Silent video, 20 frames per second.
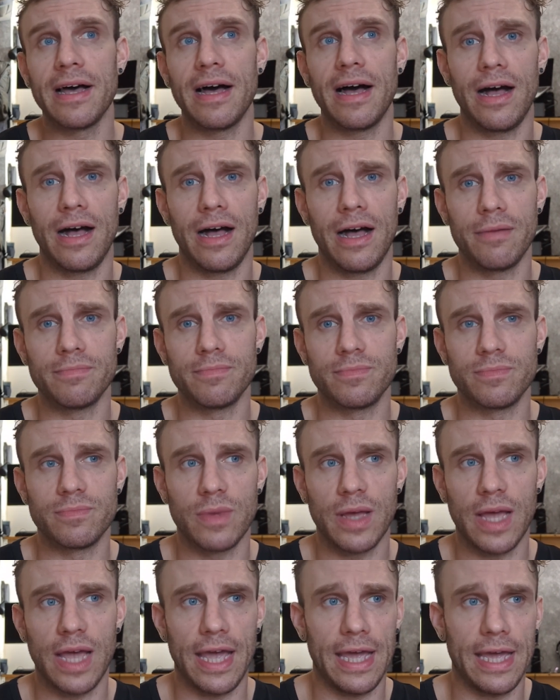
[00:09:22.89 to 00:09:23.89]

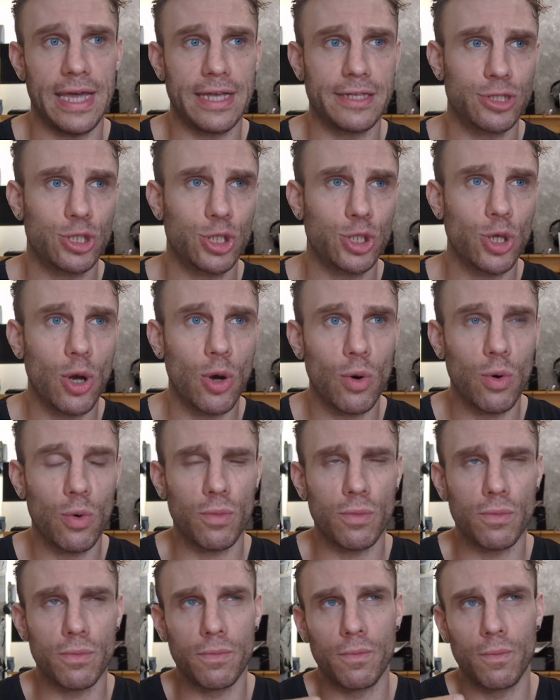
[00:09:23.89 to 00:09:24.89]
Um, and
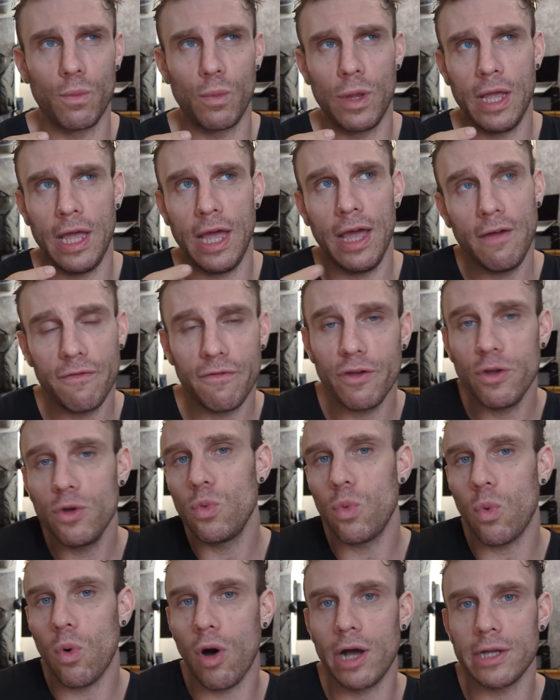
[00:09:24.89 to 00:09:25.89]
so, if you
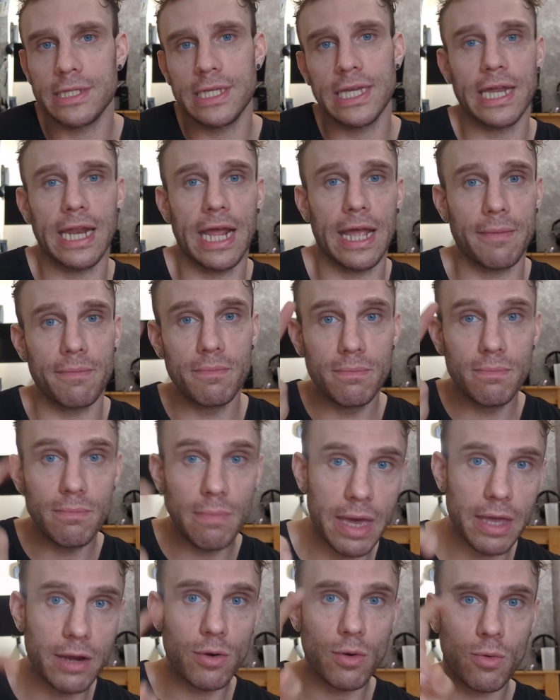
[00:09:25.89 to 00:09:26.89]
want to get a
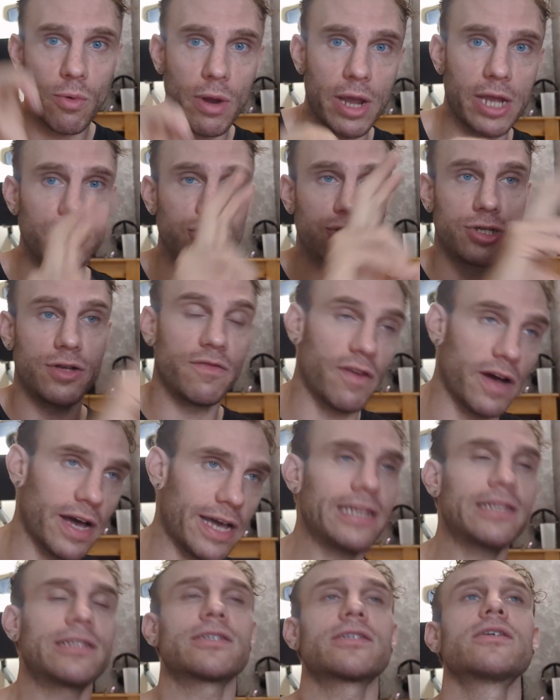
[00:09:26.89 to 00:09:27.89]
mid range
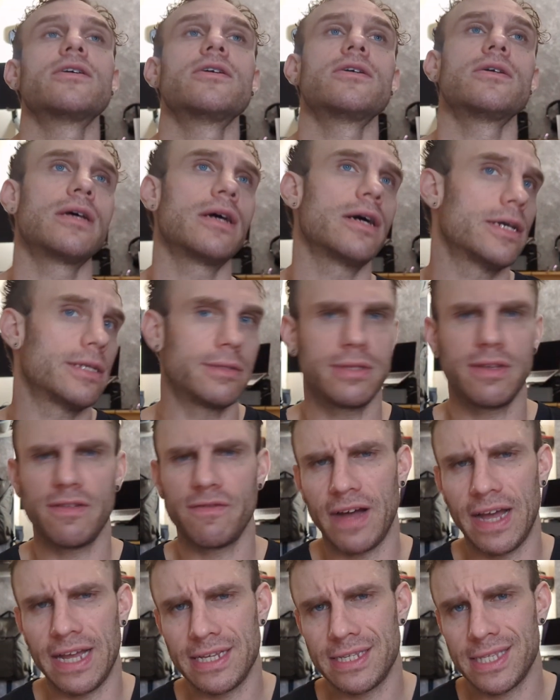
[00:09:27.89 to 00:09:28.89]
device, a
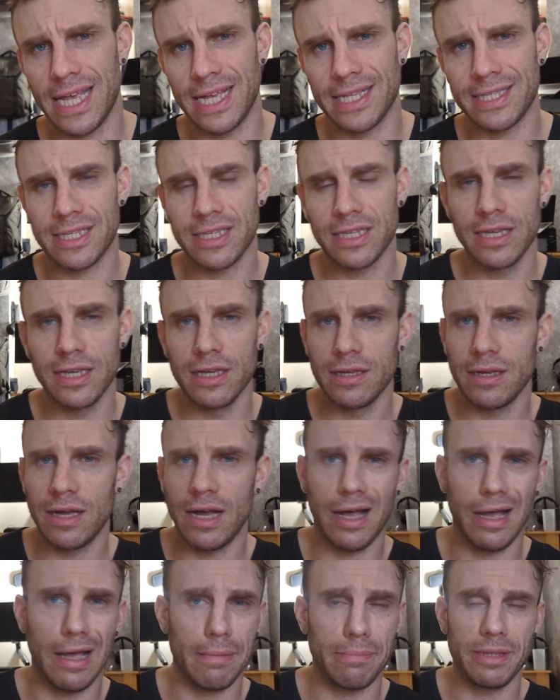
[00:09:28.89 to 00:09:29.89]
device that's
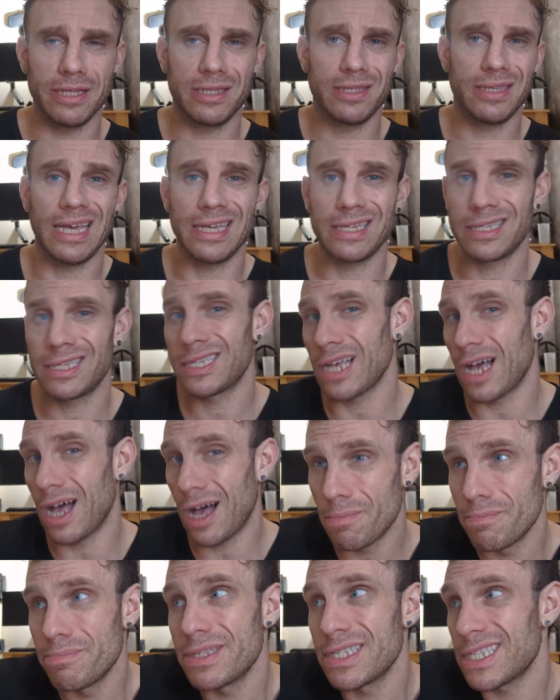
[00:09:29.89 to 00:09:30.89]
uh, let's say
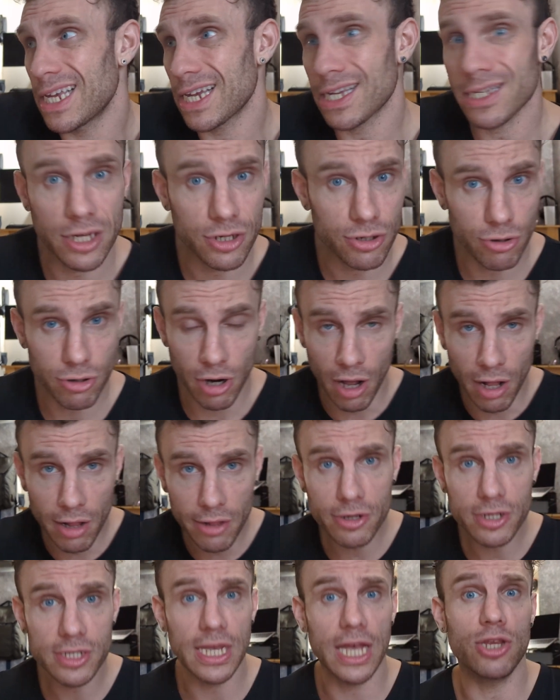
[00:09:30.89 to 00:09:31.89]
sub
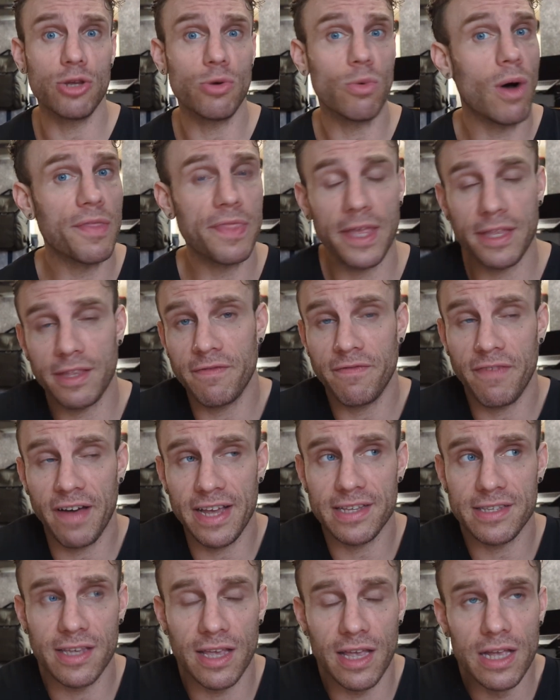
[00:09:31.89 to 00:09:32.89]
$600, and you want that
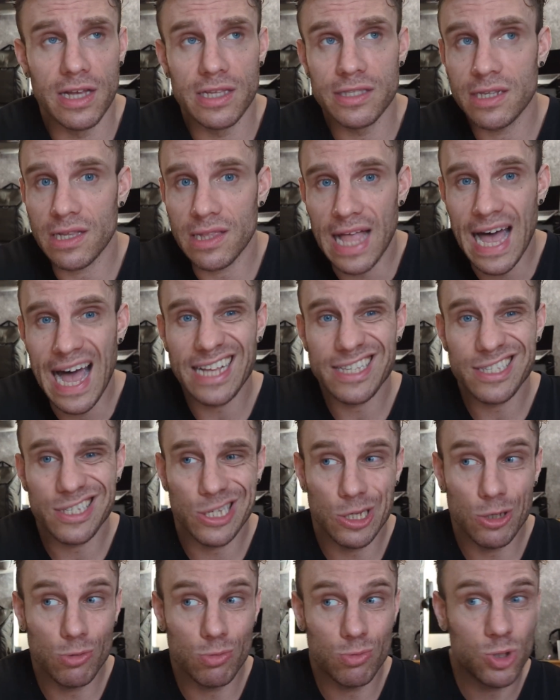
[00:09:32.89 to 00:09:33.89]
device to last
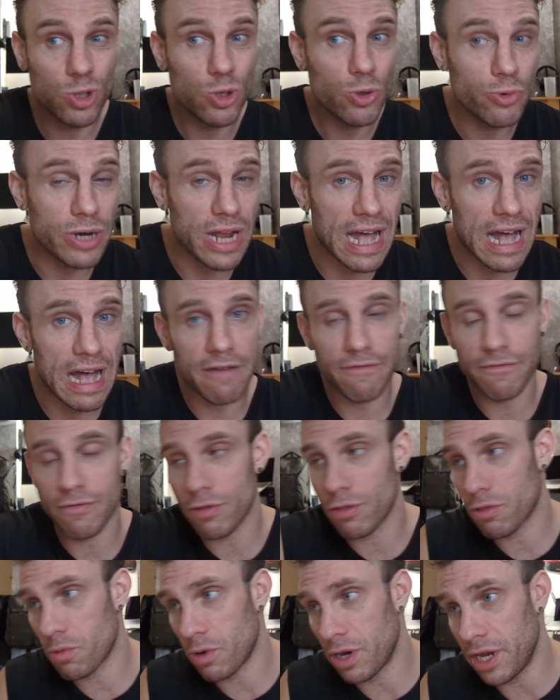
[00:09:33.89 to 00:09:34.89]
you two and a
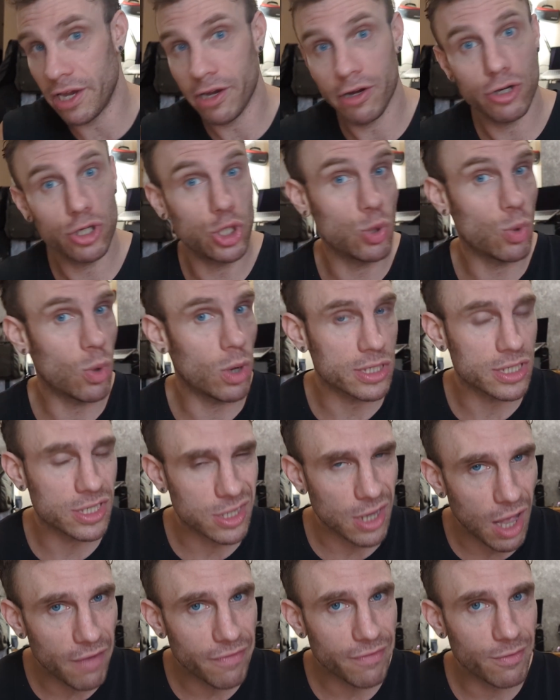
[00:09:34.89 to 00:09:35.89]
half, three years, you want
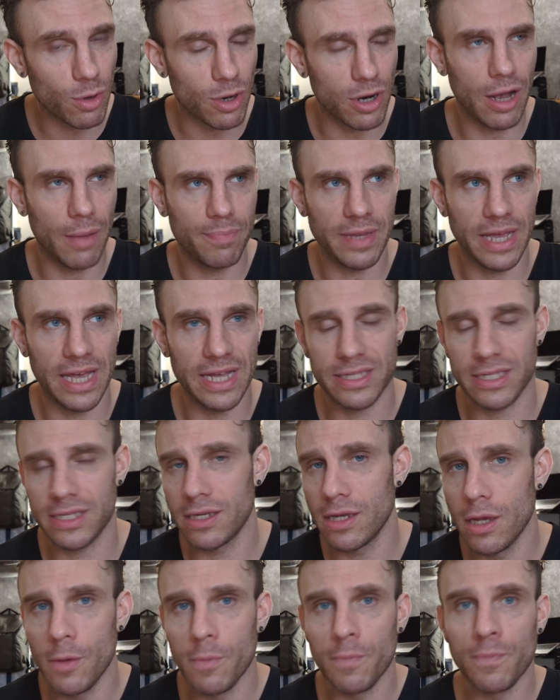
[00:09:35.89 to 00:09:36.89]
software updates.